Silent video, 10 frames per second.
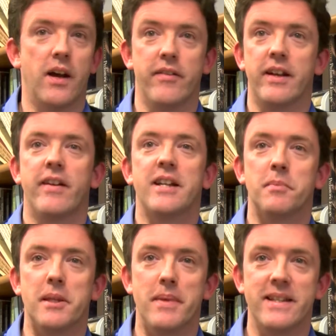are
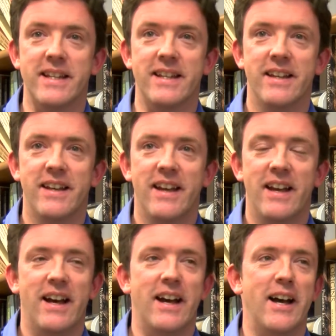incredibly busy.
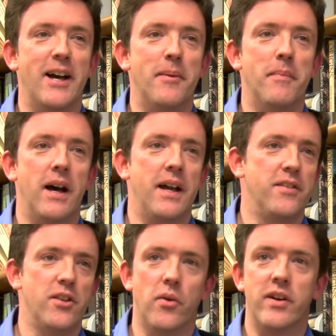And
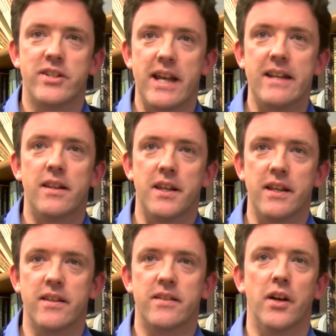you know, are sent
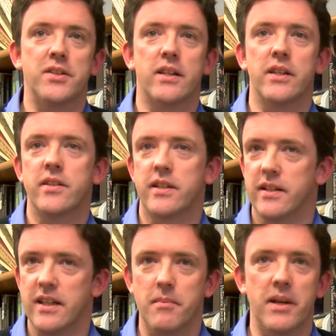things, unsolicited
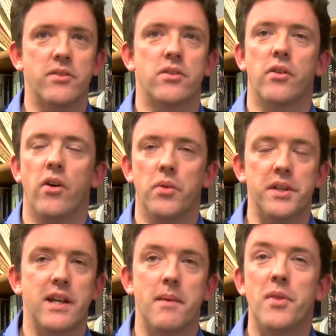emails all the
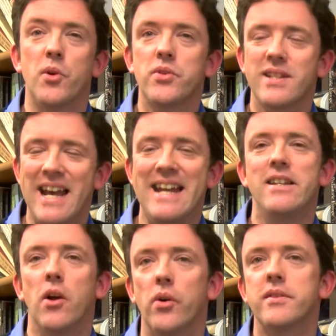time, and those tend
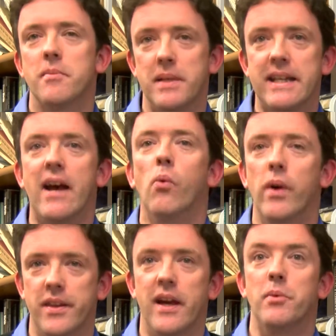not to be dealt
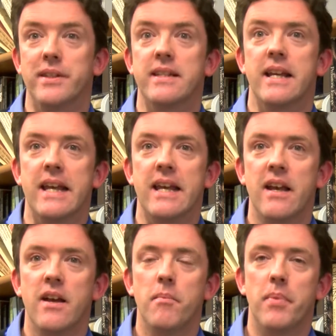with, I would say.
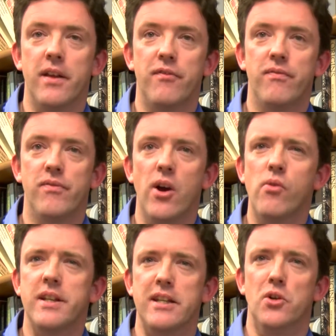But if they
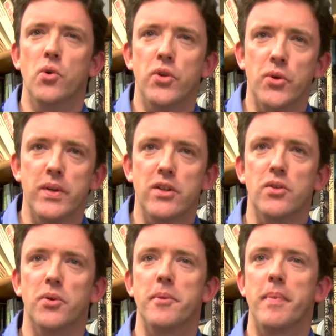already know you and you
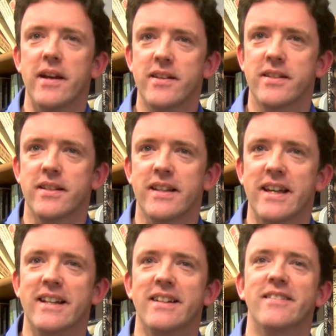know the person,
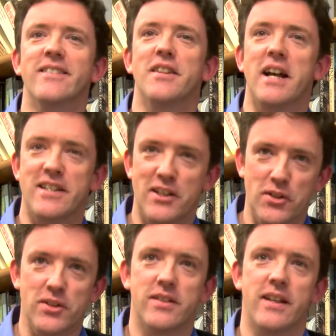then that's a
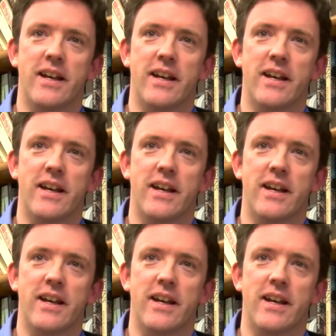good